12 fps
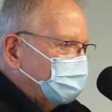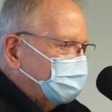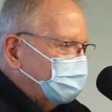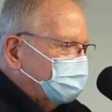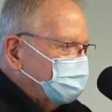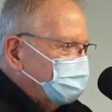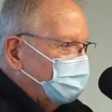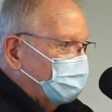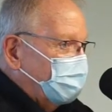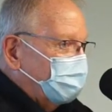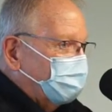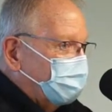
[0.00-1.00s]
Uh, you know, a
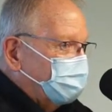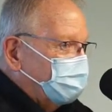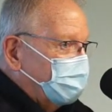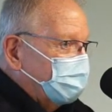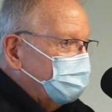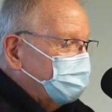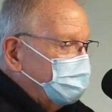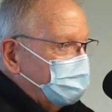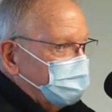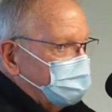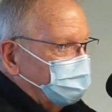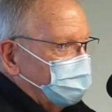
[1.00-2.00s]
lot of our volume
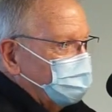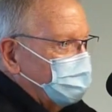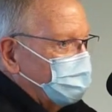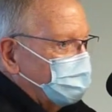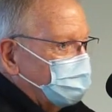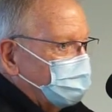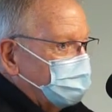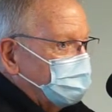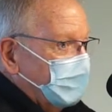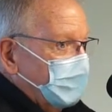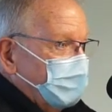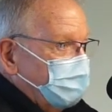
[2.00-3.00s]
decreased first quarters because
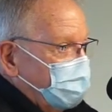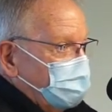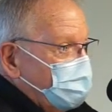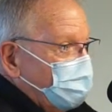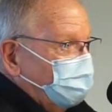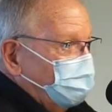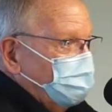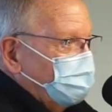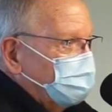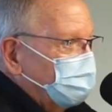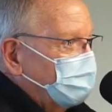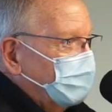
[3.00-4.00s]
we've had no flu.